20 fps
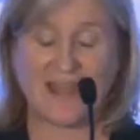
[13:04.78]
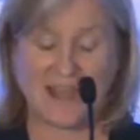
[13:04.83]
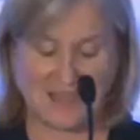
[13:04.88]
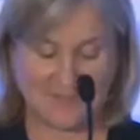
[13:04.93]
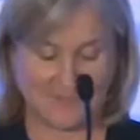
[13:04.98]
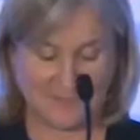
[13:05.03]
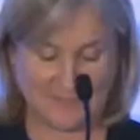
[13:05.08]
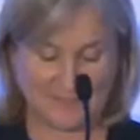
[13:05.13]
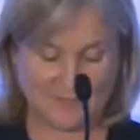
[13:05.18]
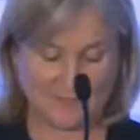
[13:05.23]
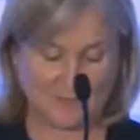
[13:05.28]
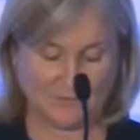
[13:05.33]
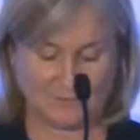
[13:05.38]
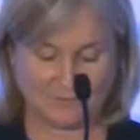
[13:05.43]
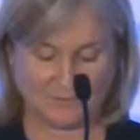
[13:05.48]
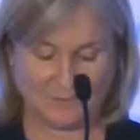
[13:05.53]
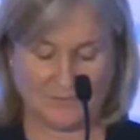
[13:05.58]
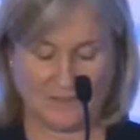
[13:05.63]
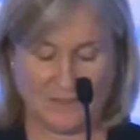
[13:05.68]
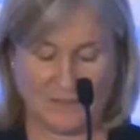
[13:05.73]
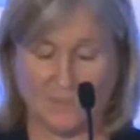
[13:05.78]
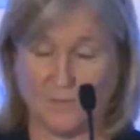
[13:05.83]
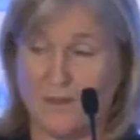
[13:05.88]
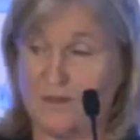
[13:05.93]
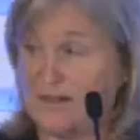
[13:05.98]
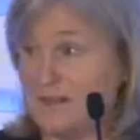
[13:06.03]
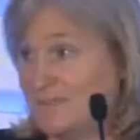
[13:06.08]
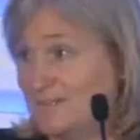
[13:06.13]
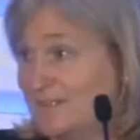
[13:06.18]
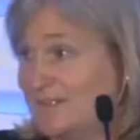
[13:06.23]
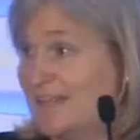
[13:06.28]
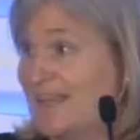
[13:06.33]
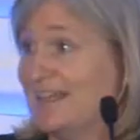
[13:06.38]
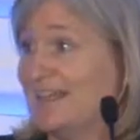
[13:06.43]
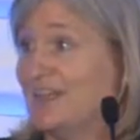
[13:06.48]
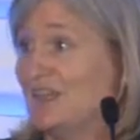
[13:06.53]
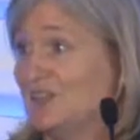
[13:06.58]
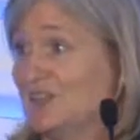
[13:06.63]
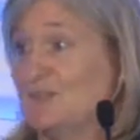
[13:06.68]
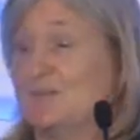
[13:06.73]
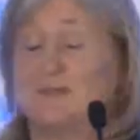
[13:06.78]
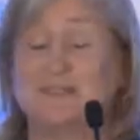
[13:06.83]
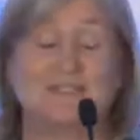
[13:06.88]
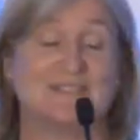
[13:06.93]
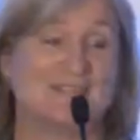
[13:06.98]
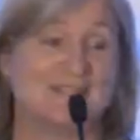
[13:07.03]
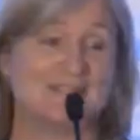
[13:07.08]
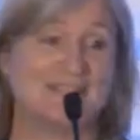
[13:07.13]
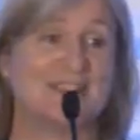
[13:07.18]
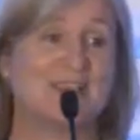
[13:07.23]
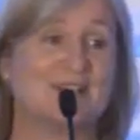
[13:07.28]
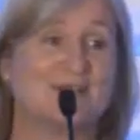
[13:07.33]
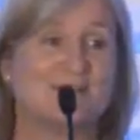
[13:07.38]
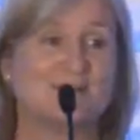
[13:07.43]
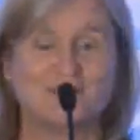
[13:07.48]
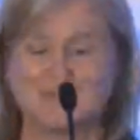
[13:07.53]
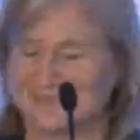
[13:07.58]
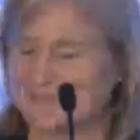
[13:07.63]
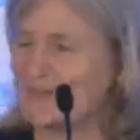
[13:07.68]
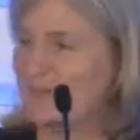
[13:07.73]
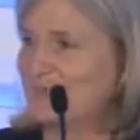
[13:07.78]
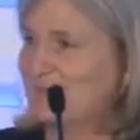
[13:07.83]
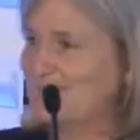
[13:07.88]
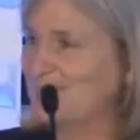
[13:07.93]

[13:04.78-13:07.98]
happy to welcome Danielle Duplin to the stage. So.